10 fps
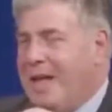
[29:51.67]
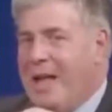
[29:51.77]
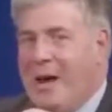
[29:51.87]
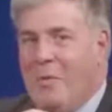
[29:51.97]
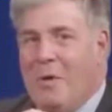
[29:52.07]

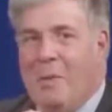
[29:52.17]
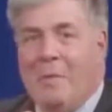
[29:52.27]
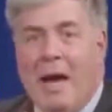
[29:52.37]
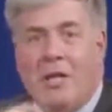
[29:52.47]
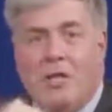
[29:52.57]
We'll be
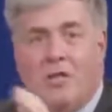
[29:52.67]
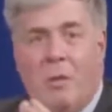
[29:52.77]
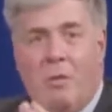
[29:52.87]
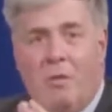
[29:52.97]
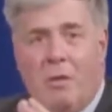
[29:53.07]
back in just a
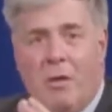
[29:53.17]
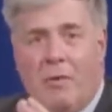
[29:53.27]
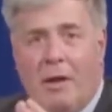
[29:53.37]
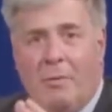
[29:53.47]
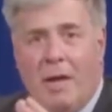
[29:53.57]
moment with our
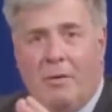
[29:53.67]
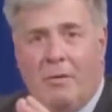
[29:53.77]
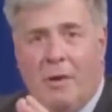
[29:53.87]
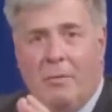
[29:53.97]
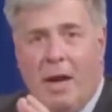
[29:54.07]
final Beyond the
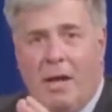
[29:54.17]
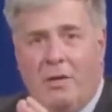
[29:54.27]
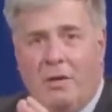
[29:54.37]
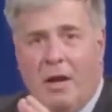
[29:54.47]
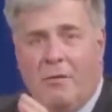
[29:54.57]
Front
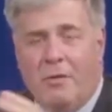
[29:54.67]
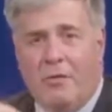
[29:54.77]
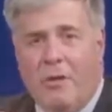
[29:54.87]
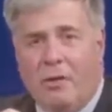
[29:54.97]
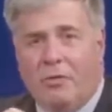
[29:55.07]
page for the
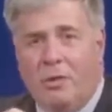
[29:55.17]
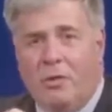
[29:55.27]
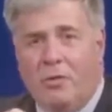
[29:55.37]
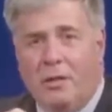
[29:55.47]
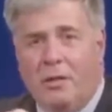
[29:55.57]
fall
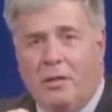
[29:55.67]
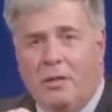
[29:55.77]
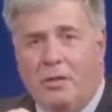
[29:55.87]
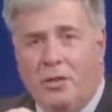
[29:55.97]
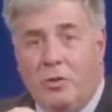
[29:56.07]

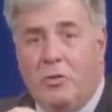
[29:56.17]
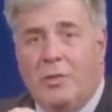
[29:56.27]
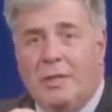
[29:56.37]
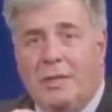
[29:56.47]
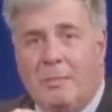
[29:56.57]

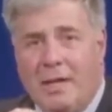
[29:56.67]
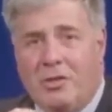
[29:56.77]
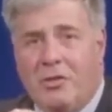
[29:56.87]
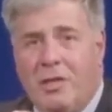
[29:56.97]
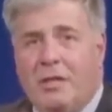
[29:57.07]
2022
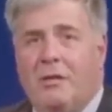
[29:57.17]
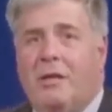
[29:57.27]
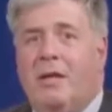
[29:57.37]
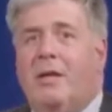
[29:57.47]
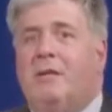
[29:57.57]
semester here
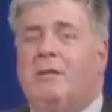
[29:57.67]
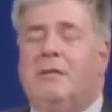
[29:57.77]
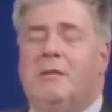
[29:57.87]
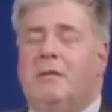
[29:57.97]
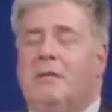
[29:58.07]
at
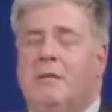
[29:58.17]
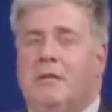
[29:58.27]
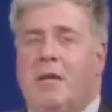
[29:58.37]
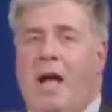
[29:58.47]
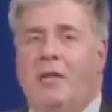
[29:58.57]

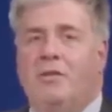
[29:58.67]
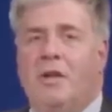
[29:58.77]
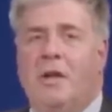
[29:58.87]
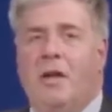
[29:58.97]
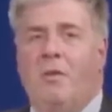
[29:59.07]
the college.
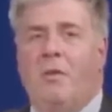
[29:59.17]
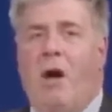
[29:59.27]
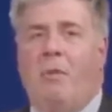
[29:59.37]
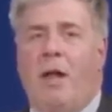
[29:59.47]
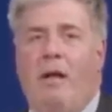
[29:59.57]
with
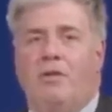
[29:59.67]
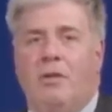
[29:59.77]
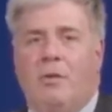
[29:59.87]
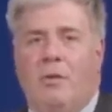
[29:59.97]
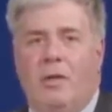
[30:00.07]
Auburn Housing
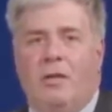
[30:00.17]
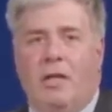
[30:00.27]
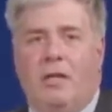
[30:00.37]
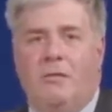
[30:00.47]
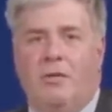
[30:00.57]
Authority
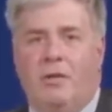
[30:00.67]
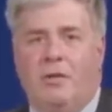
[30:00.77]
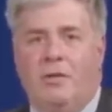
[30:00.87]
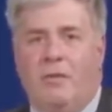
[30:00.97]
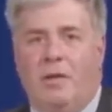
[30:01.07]
Executive
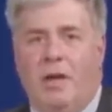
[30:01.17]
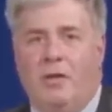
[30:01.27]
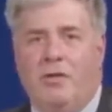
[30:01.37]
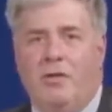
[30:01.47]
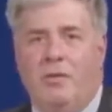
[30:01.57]
Director Stephanie
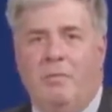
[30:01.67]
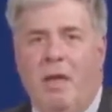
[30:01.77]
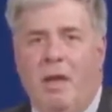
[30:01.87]
Hutchinson.